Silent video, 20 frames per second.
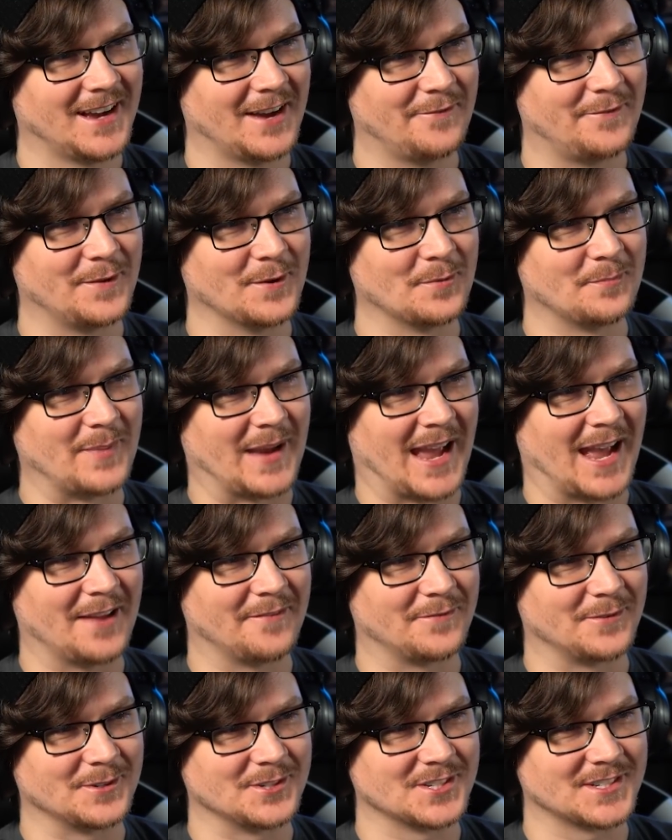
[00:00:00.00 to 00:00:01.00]
I feel
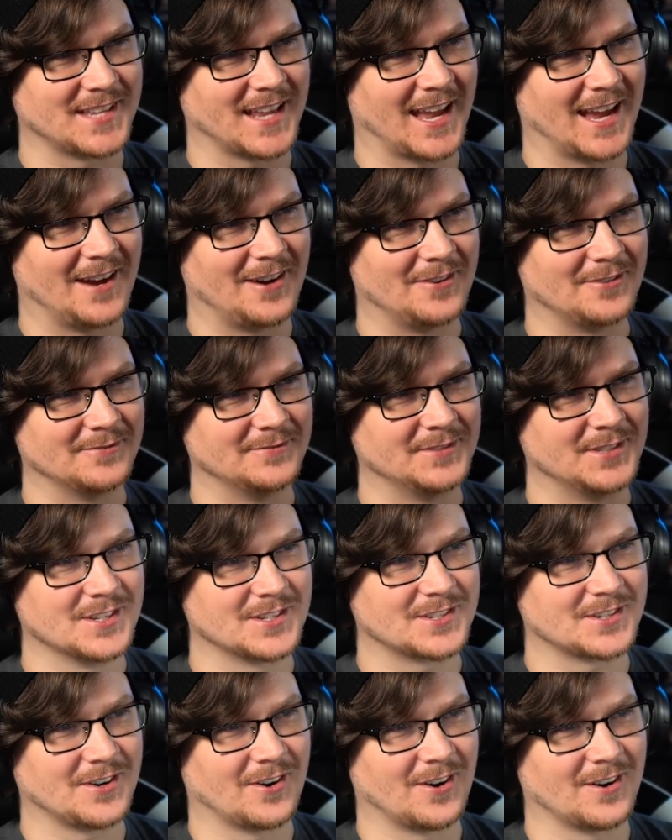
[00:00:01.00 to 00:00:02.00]
bad for just how
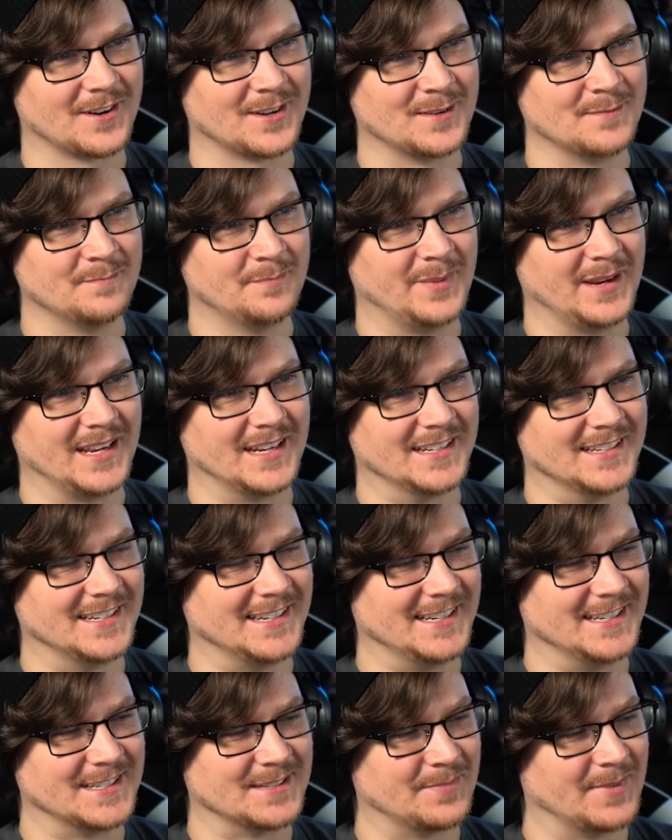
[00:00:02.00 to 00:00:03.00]
discarded and beaten
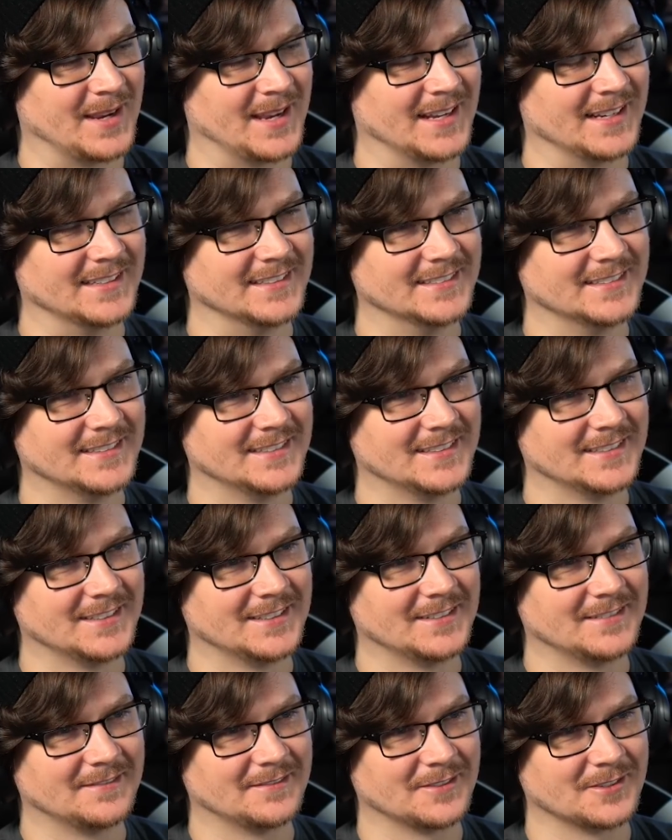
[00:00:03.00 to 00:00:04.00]
he's been.
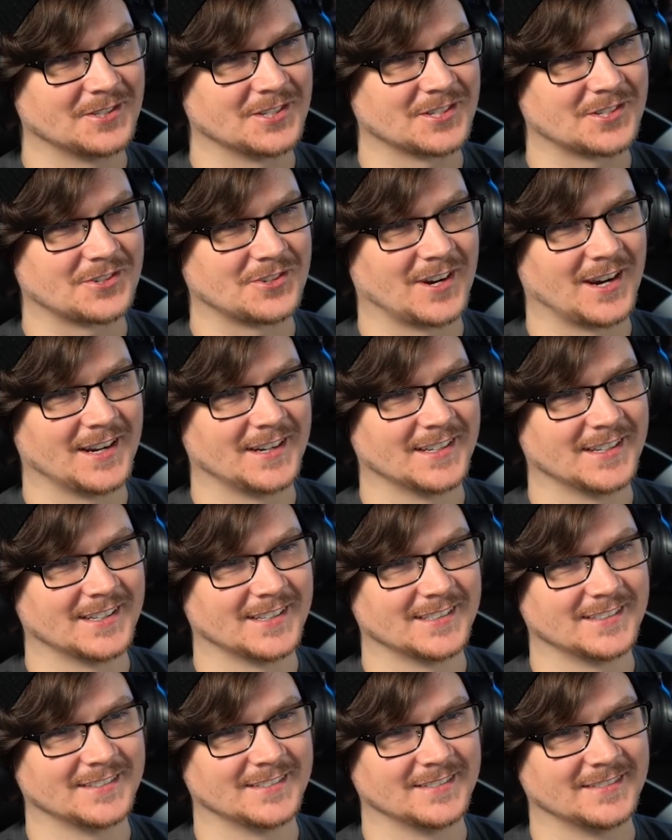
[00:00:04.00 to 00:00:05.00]
For just trying
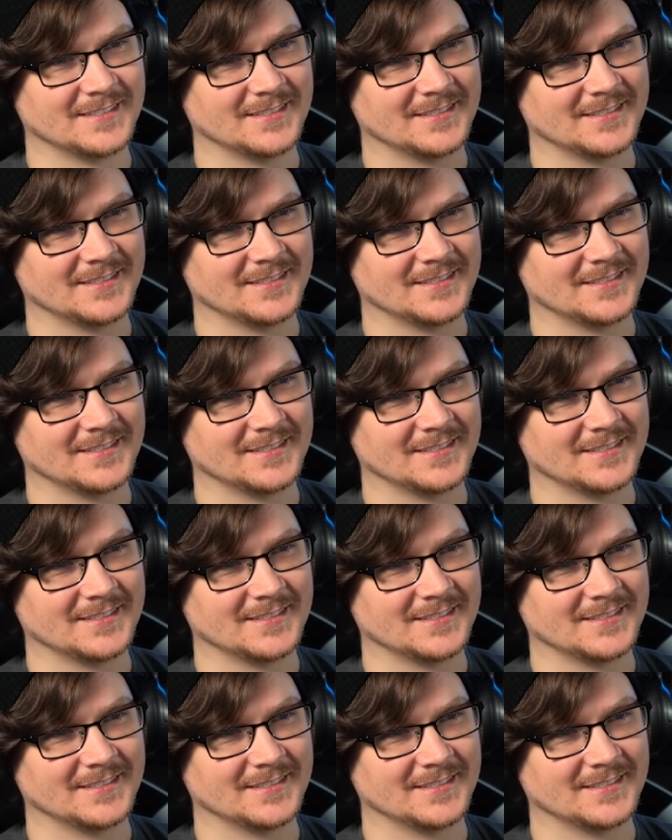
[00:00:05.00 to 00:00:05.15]
to...